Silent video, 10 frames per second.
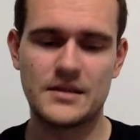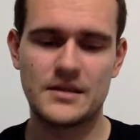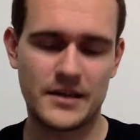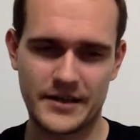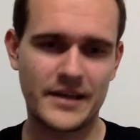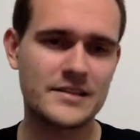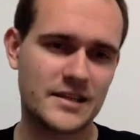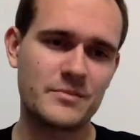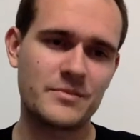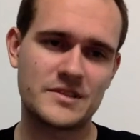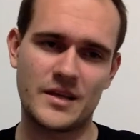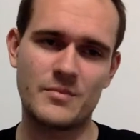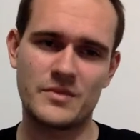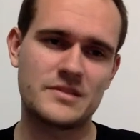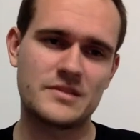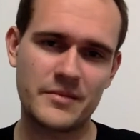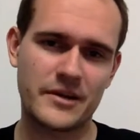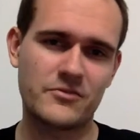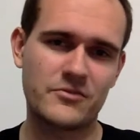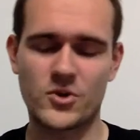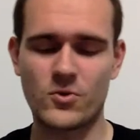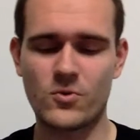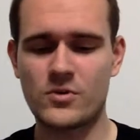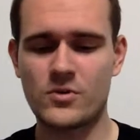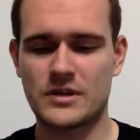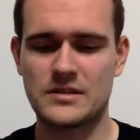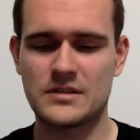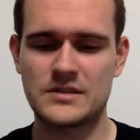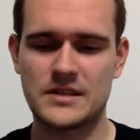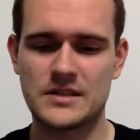Again, same kind of joke in the sense